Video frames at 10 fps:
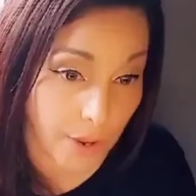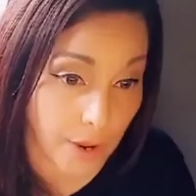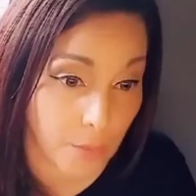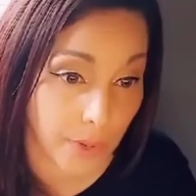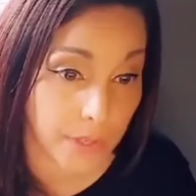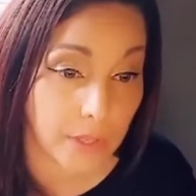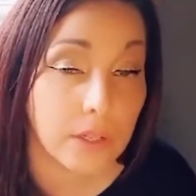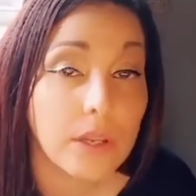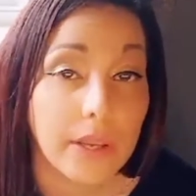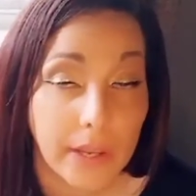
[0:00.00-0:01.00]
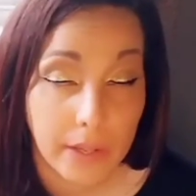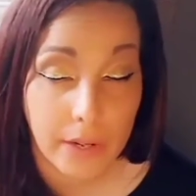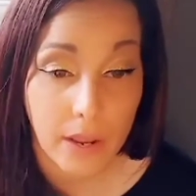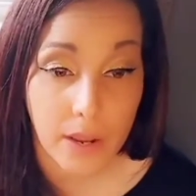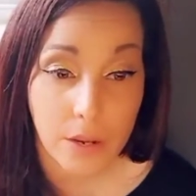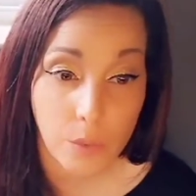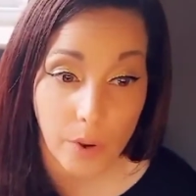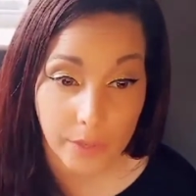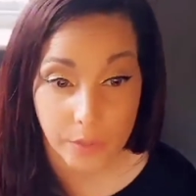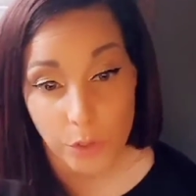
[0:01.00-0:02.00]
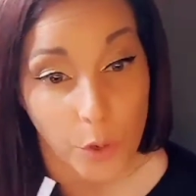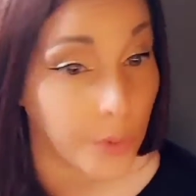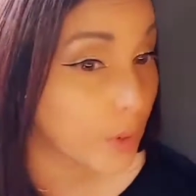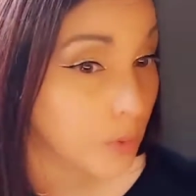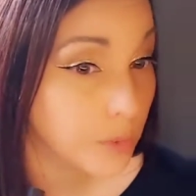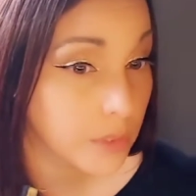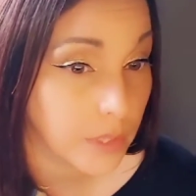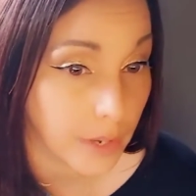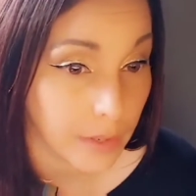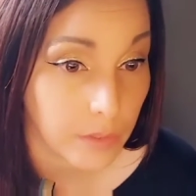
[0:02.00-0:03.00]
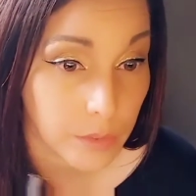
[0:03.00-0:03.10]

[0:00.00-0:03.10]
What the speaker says: I went in, and I wanted to go with gold today,